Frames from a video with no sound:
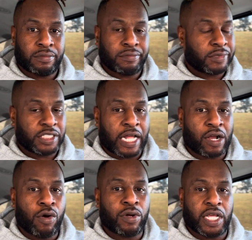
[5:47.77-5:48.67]
She's not
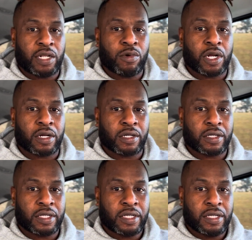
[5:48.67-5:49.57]
going anywhere.
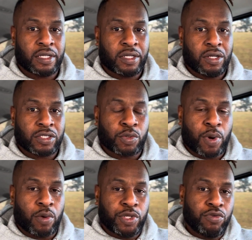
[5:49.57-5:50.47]
So,
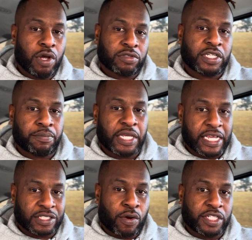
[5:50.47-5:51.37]
bro, when you know something
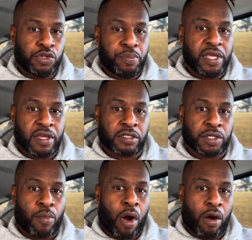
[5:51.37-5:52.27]
is going to be there
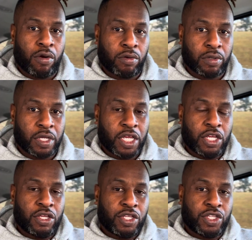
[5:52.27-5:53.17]
tomorrow,
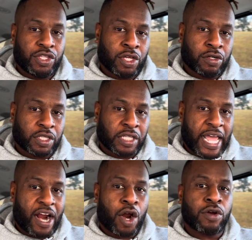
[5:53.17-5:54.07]
the
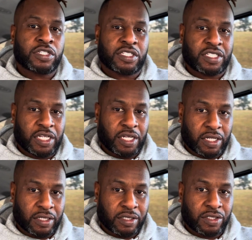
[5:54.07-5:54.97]
urgency
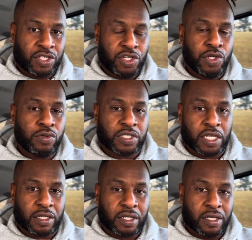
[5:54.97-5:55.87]
to use it
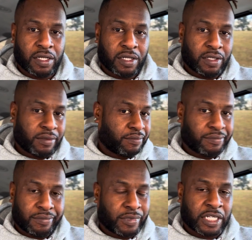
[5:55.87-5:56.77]

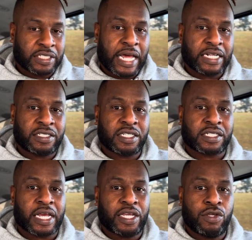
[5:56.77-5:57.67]
does not exist
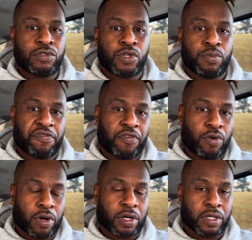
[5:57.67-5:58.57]
like it used to
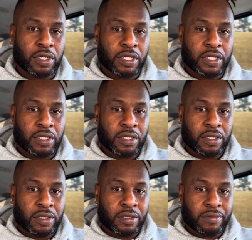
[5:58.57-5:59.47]
before.
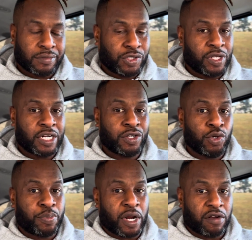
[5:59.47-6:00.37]
You get a new
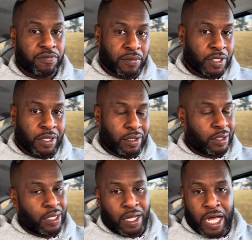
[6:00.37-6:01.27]
pair of
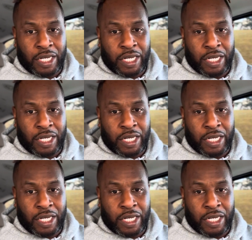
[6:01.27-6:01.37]
a